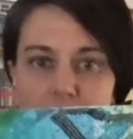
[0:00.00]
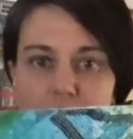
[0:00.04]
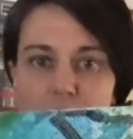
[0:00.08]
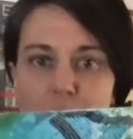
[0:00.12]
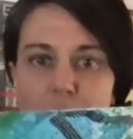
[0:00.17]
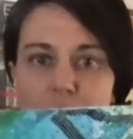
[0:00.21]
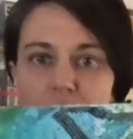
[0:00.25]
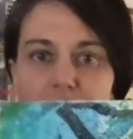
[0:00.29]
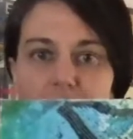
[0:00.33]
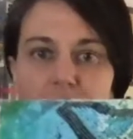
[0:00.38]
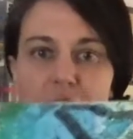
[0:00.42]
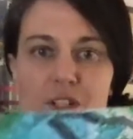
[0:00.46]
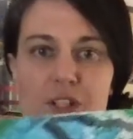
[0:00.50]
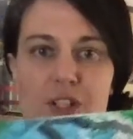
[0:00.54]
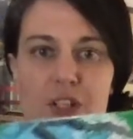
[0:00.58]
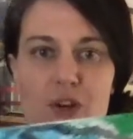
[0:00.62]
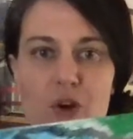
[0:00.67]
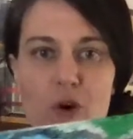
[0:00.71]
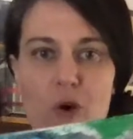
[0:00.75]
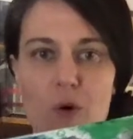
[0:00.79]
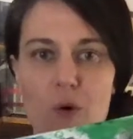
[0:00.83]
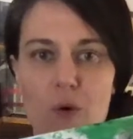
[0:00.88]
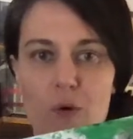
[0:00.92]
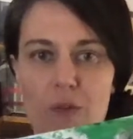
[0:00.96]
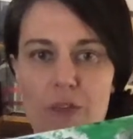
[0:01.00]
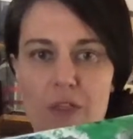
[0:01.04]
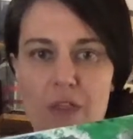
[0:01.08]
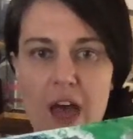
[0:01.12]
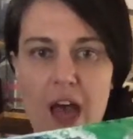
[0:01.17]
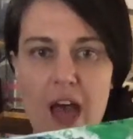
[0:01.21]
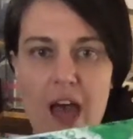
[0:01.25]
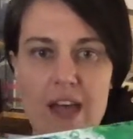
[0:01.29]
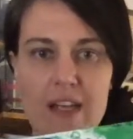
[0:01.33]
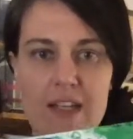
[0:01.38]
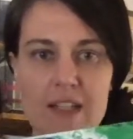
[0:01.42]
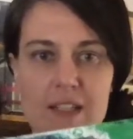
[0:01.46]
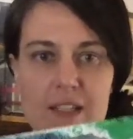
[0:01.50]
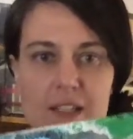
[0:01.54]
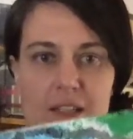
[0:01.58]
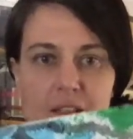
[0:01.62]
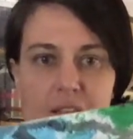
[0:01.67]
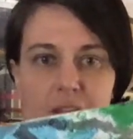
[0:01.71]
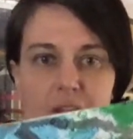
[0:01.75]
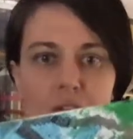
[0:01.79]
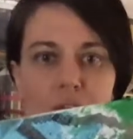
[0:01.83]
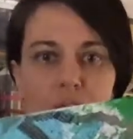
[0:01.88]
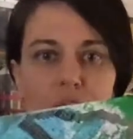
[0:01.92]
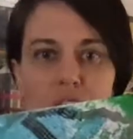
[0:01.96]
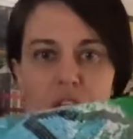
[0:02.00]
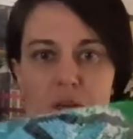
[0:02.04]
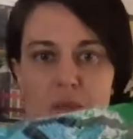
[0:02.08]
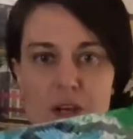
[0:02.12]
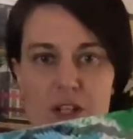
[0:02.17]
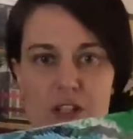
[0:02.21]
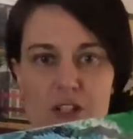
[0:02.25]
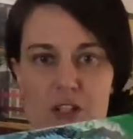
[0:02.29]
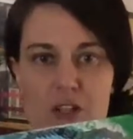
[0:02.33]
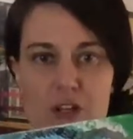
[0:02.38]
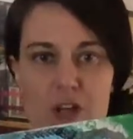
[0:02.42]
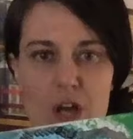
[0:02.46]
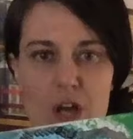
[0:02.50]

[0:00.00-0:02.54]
it will actually hold that three-dimensional